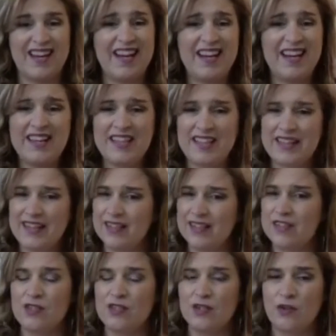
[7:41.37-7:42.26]
I think
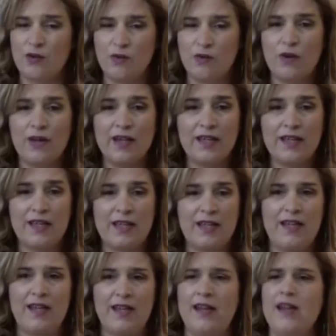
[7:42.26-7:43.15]
that's so
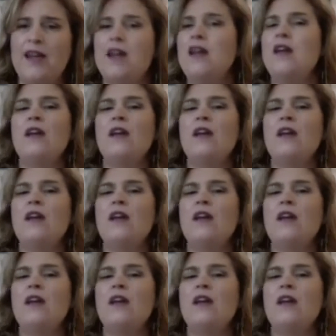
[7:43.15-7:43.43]
key.